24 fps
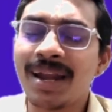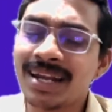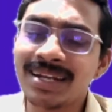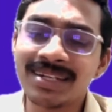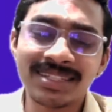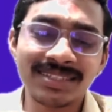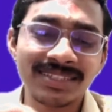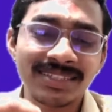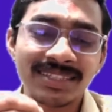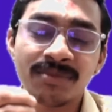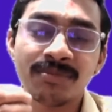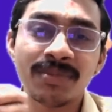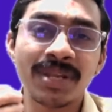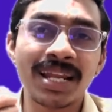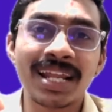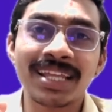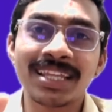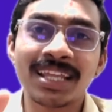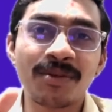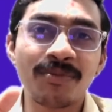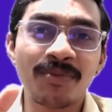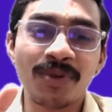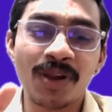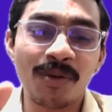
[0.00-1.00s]
and similar
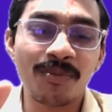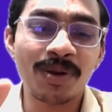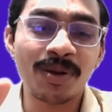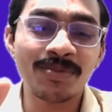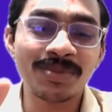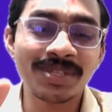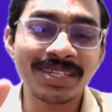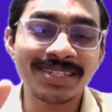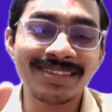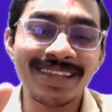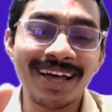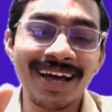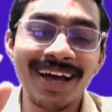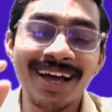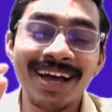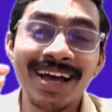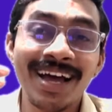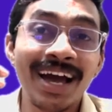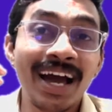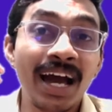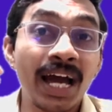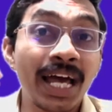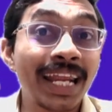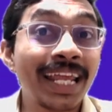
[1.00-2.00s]
other problems is the
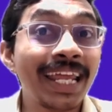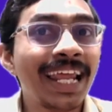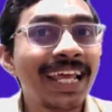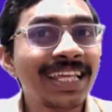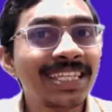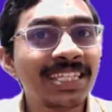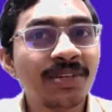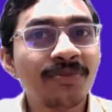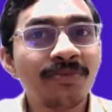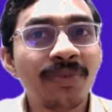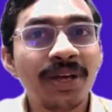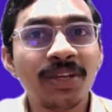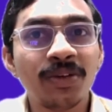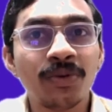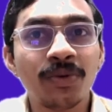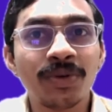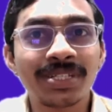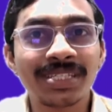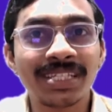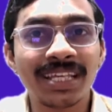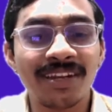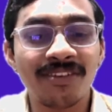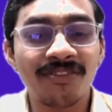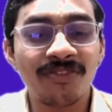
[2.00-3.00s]
realizing by
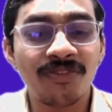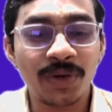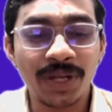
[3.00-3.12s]
yourself.